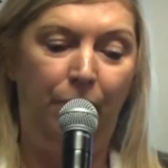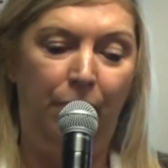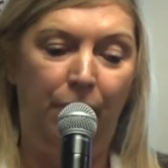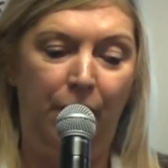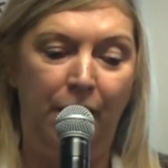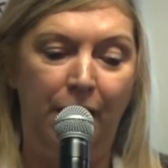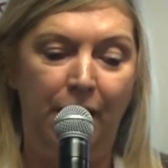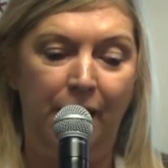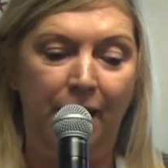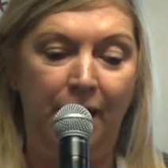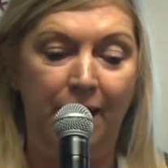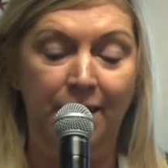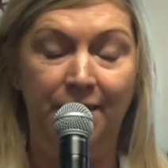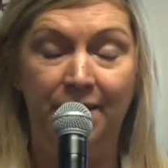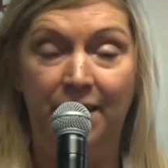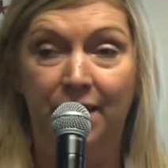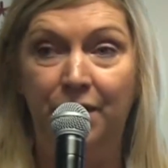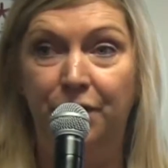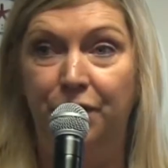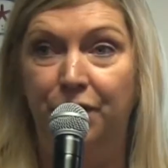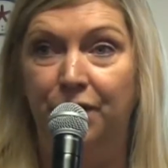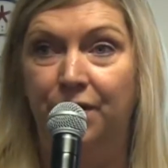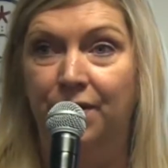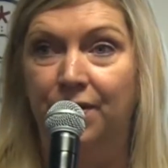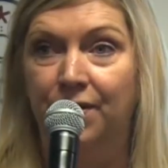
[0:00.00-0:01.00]
the
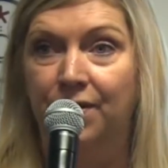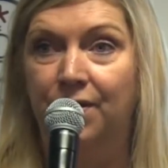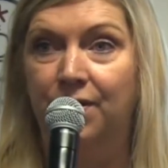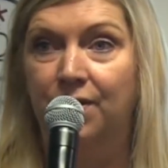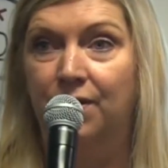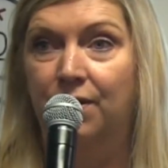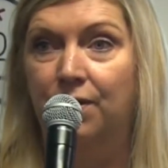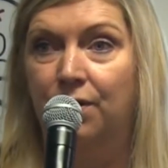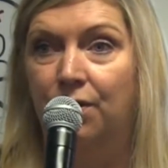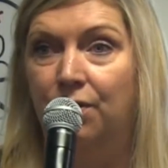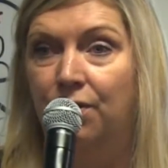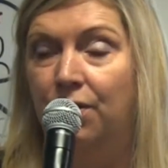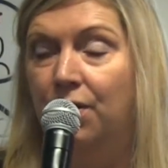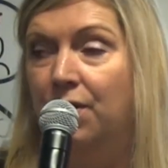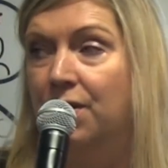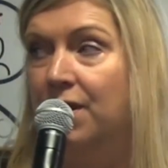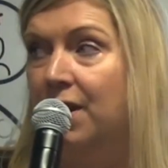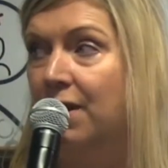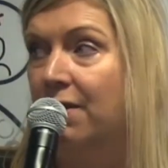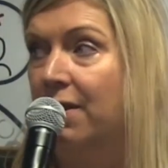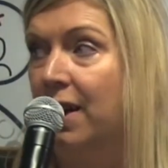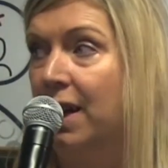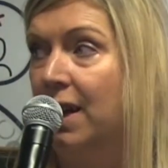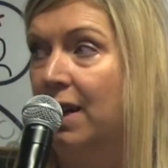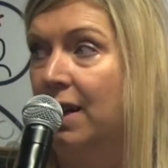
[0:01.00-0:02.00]
intelligence through
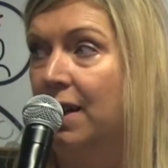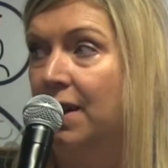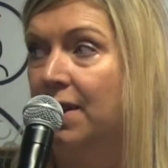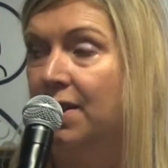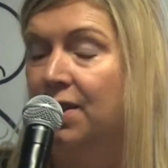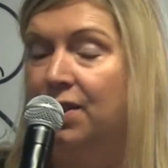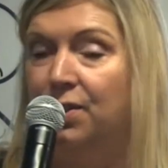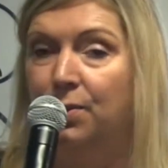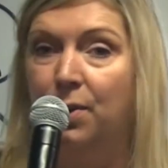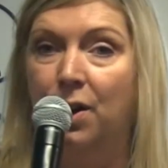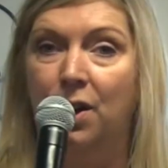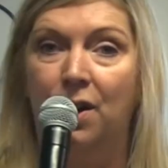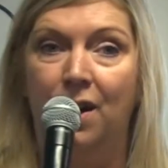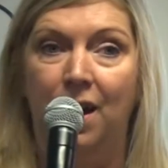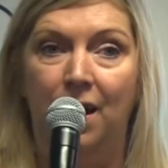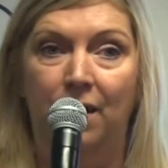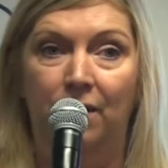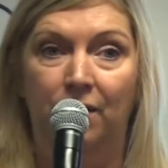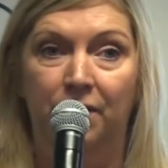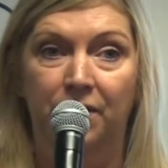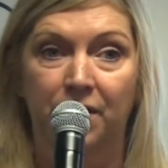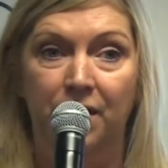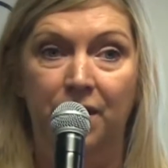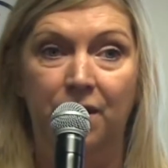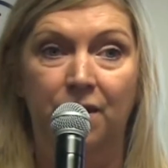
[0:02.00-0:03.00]
directly to our
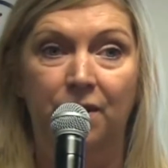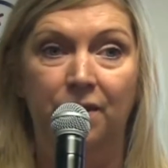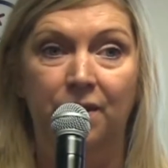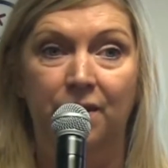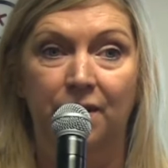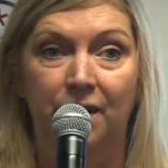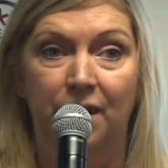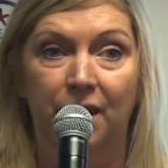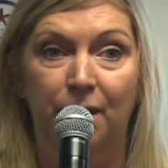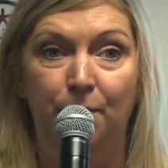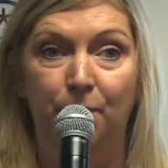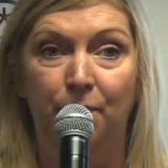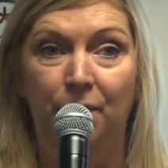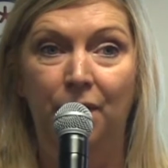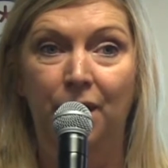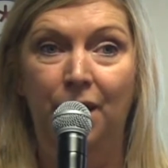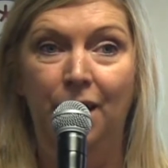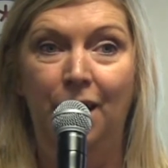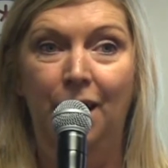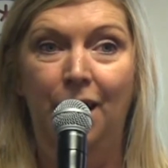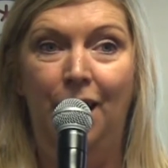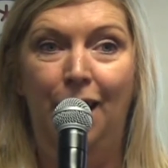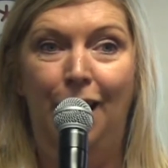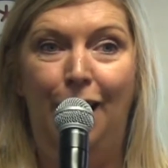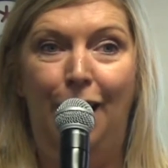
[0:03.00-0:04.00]
LDR team.
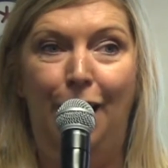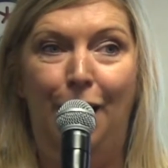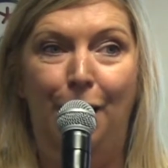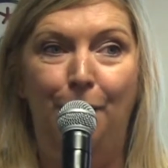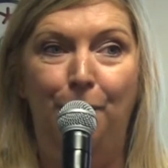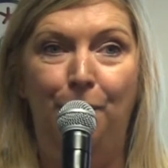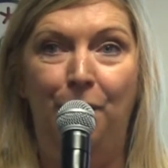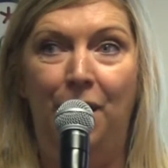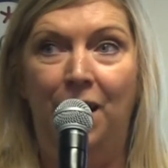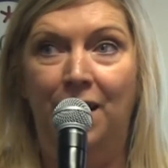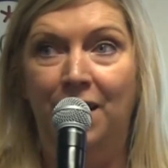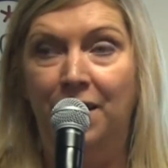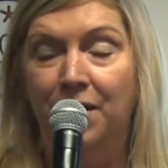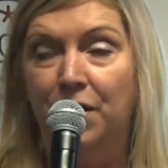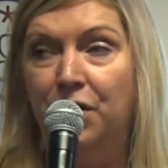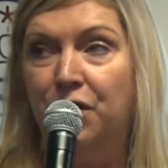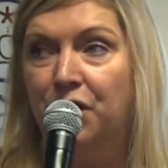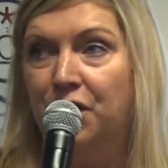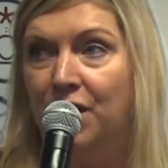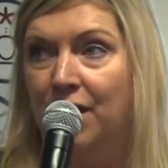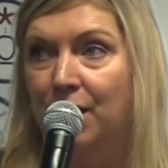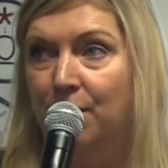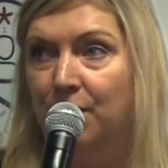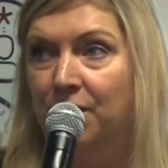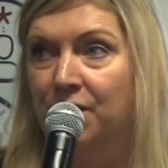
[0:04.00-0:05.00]
And
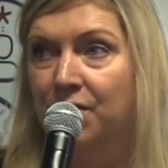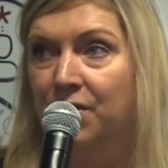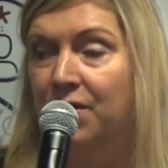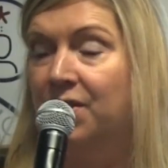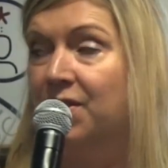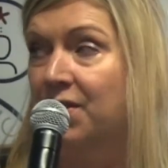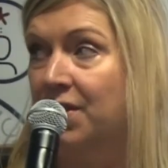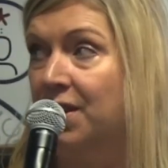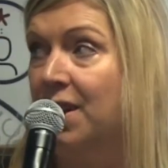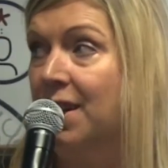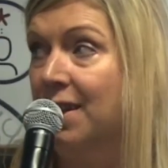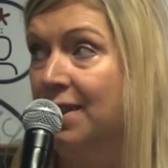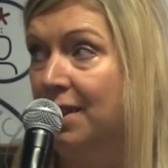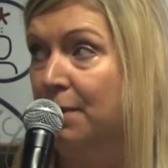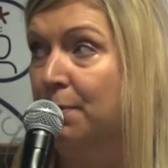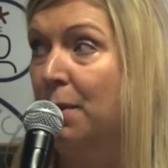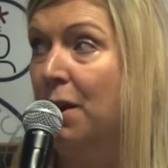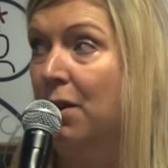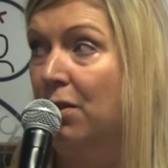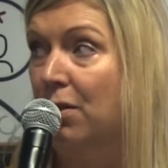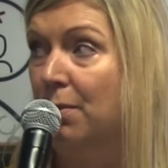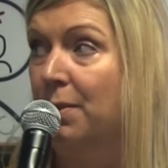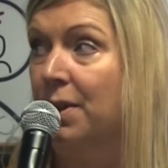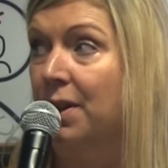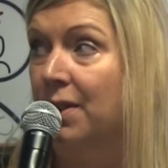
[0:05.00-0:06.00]
initially it was just an
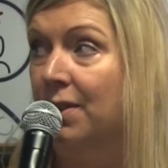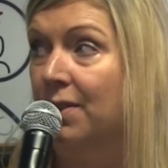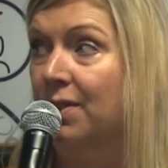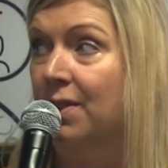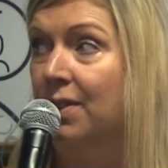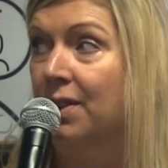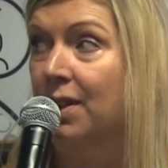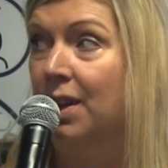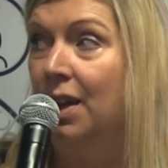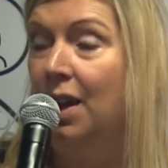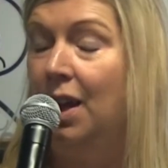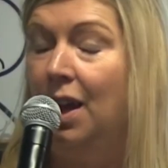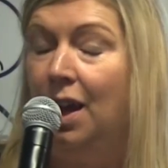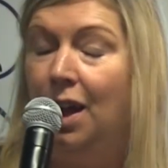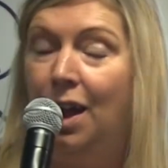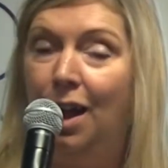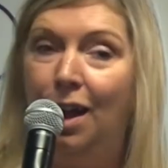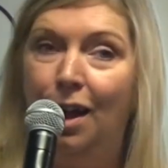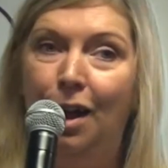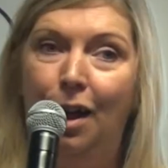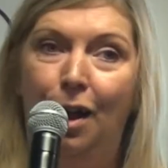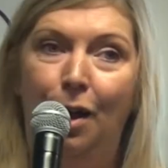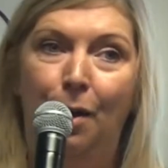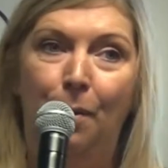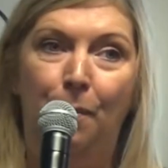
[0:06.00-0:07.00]
experiment.
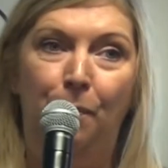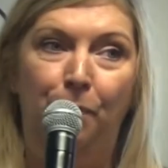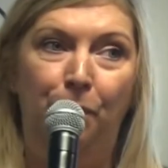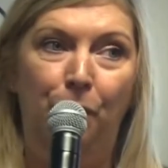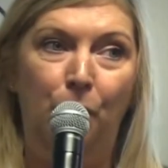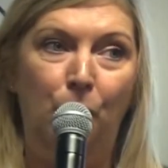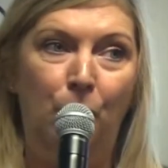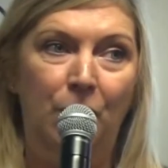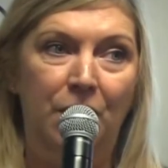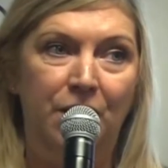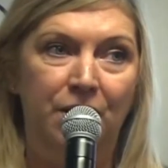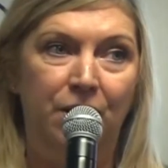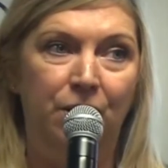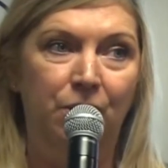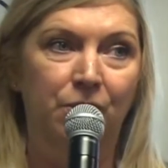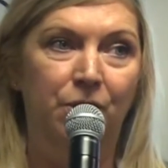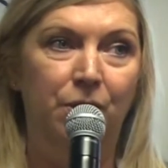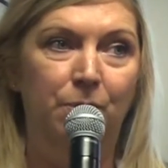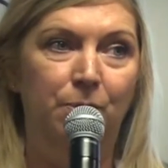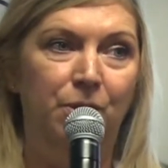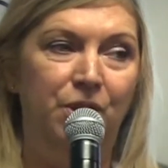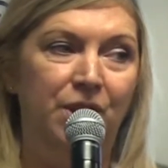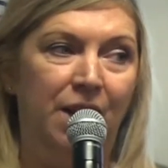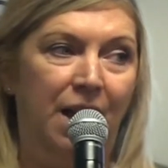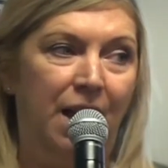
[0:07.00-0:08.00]
We told
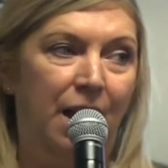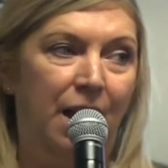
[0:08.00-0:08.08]
them to